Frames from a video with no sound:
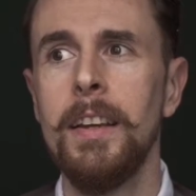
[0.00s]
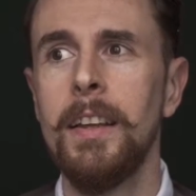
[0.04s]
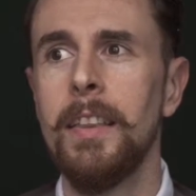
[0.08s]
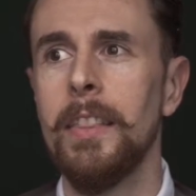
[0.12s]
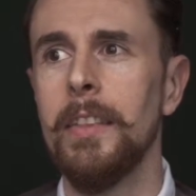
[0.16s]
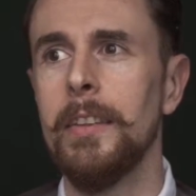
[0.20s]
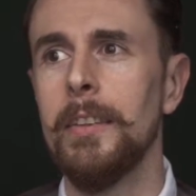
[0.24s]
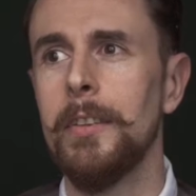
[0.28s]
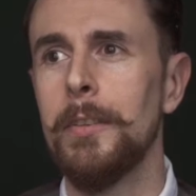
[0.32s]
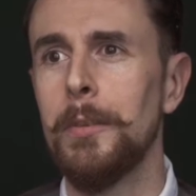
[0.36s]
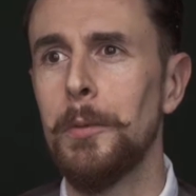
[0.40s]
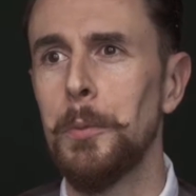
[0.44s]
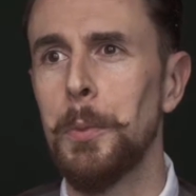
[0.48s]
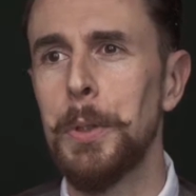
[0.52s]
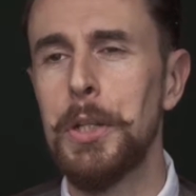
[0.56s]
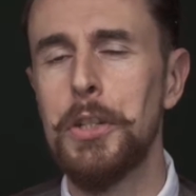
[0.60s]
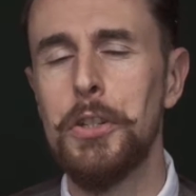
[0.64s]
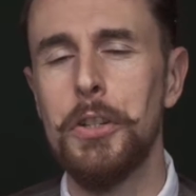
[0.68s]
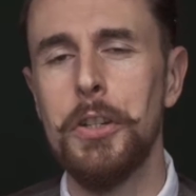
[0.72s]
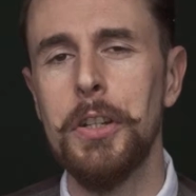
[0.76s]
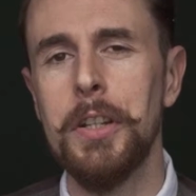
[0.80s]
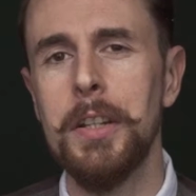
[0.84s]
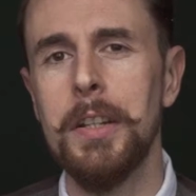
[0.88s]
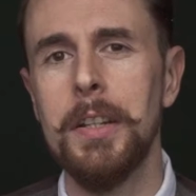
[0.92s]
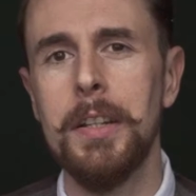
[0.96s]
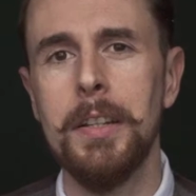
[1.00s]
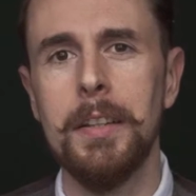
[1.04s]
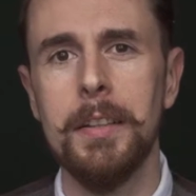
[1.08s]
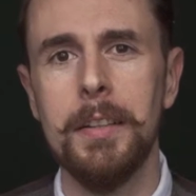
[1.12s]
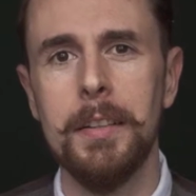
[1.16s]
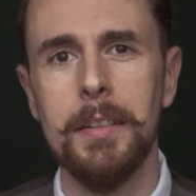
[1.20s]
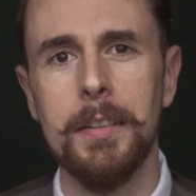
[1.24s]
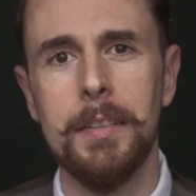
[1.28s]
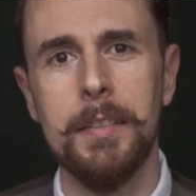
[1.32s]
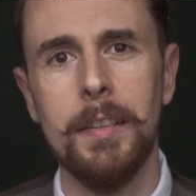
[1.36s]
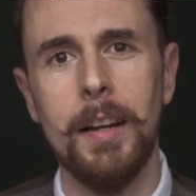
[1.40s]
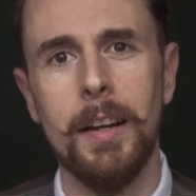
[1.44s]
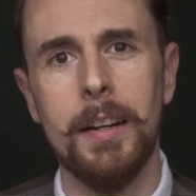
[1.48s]
this
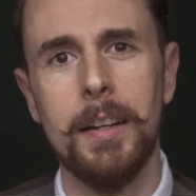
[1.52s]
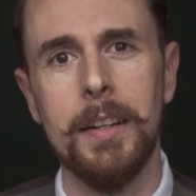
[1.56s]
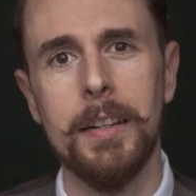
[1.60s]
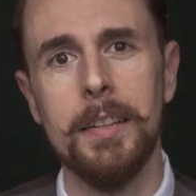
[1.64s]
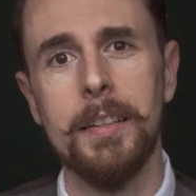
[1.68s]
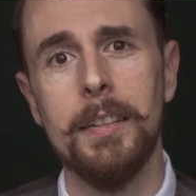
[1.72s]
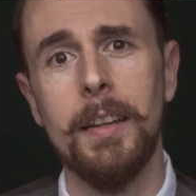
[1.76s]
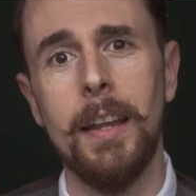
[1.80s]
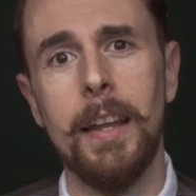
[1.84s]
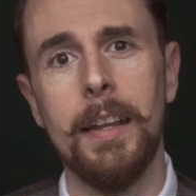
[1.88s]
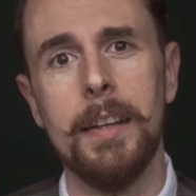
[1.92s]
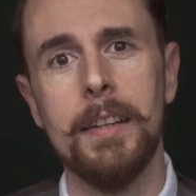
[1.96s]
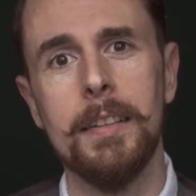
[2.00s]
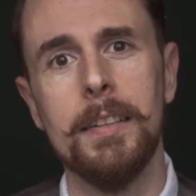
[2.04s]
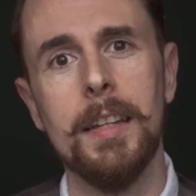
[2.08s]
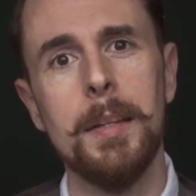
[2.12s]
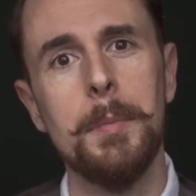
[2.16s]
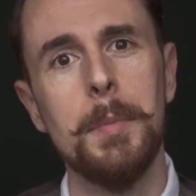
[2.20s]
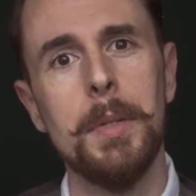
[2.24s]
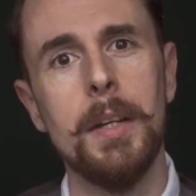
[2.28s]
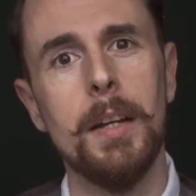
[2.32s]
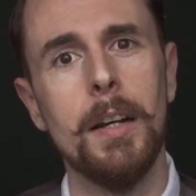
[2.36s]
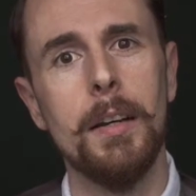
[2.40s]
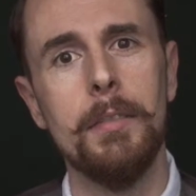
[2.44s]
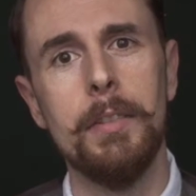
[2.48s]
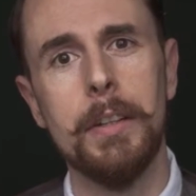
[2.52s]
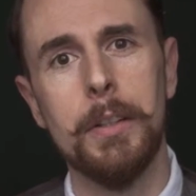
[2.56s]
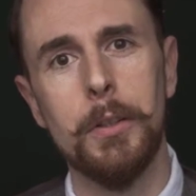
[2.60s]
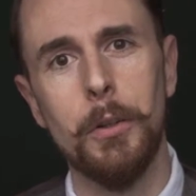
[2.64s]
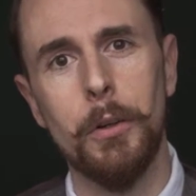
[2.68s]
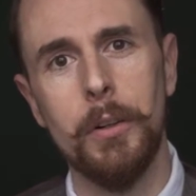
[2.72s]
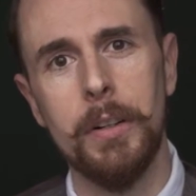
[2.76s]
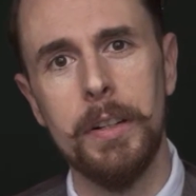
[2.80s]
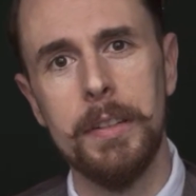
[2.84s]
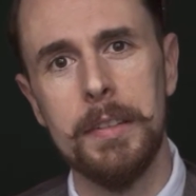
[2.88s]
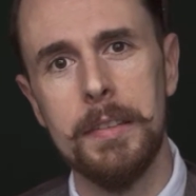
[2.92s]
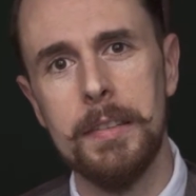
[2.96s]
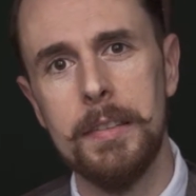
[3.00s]
witchy dark academia
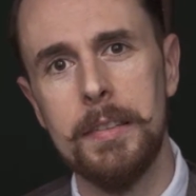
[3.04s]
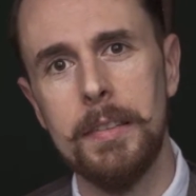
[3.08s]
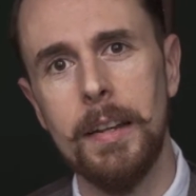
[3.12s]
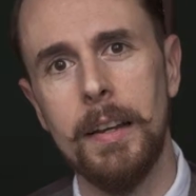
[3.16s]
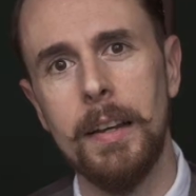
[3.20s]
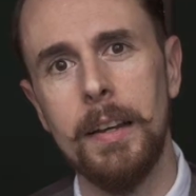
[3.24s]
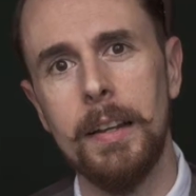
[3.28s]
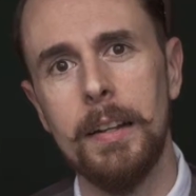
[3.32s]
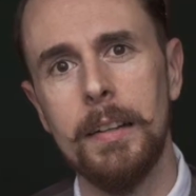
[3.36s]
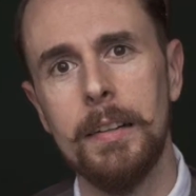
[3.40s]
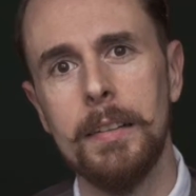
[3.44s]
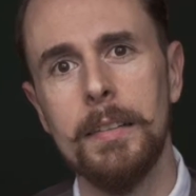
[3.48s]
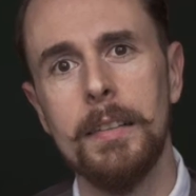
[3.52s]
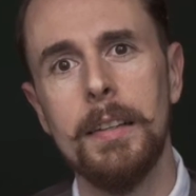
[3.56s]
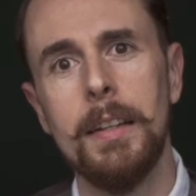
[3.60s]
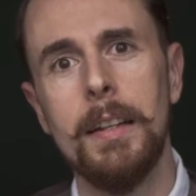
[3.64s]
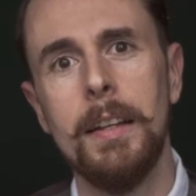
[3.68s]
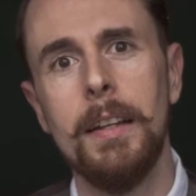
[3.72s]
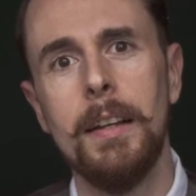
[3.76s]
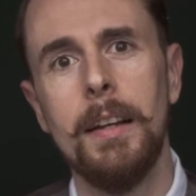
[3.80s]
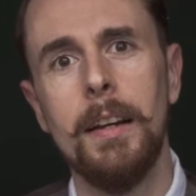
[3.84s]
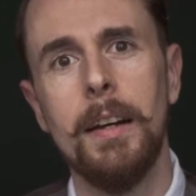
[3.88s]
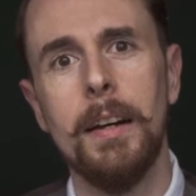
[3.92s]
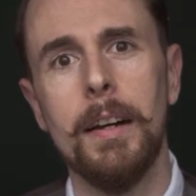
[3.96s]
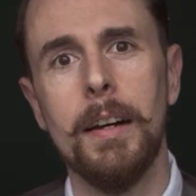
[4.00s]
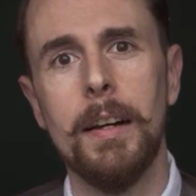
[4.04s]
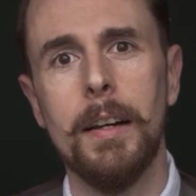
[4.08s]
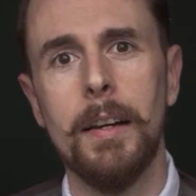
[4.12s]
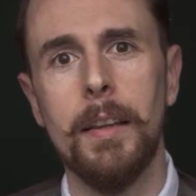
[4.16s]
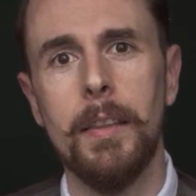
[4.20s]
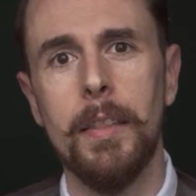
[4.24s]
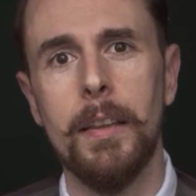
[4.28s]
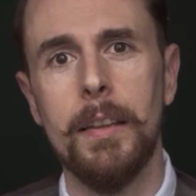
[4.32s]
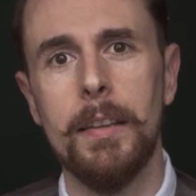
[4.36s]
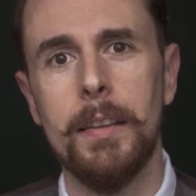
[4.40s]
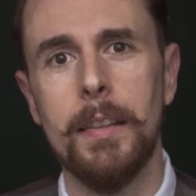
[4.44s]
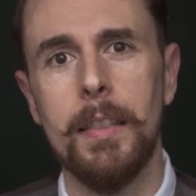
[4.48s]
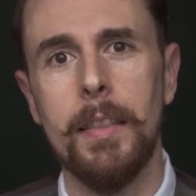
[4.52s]
Victorian style
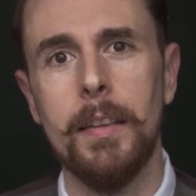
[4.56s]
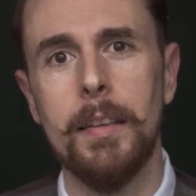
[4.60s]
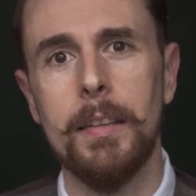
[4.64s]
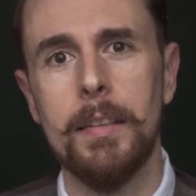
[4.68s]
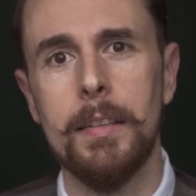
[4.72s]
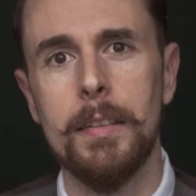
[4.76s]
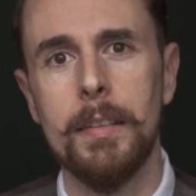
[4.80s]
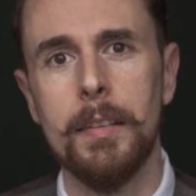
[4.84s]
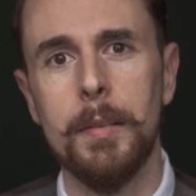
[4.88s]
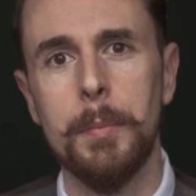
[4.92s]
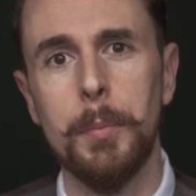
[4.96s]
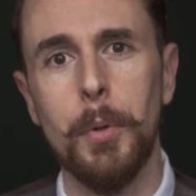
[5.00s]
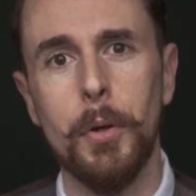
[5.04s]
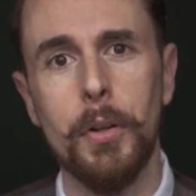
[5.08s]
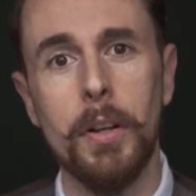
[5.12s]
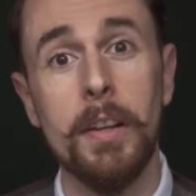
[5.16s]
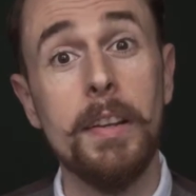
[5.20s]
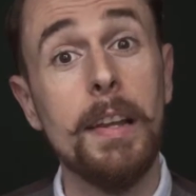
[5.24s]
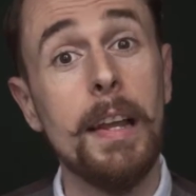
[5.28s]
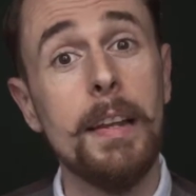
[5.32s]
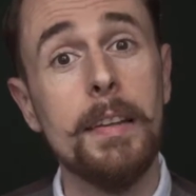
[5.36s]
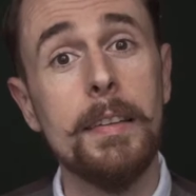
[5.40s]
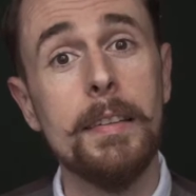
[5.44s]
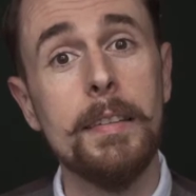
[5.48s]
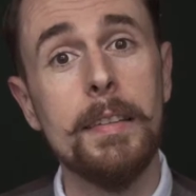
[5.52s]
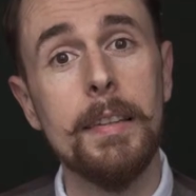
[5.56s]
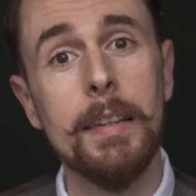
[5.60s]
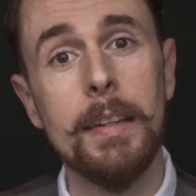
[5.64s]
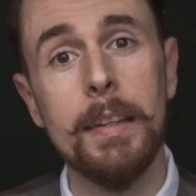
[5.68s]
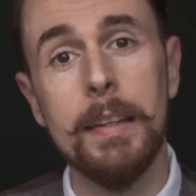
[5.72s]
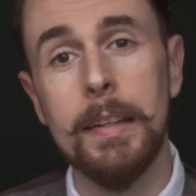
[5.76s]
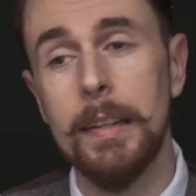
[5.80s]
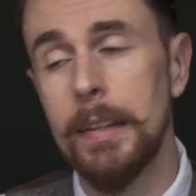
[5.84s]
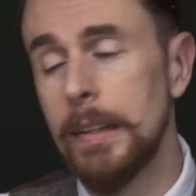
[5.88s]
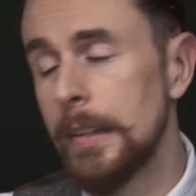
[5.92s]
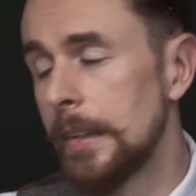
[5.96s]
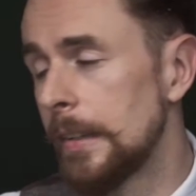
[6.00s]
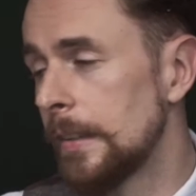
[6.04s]
that Bernadette
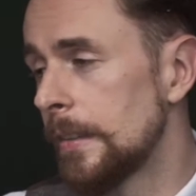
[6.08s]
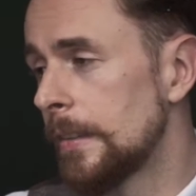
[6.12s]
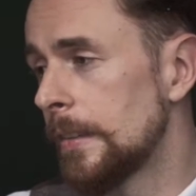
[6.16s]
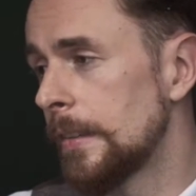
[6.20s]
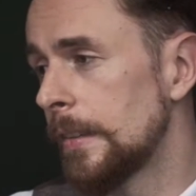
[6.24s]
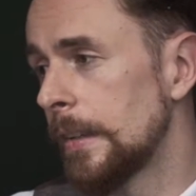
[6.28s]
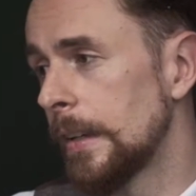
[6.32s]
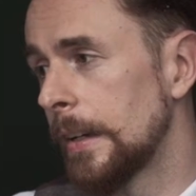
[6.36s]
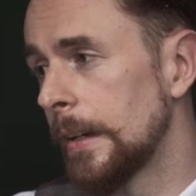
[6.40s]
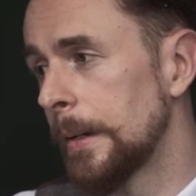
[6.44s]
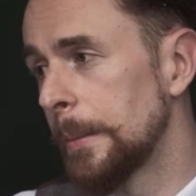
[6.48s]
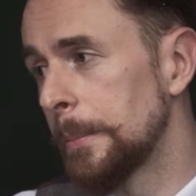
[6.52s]
is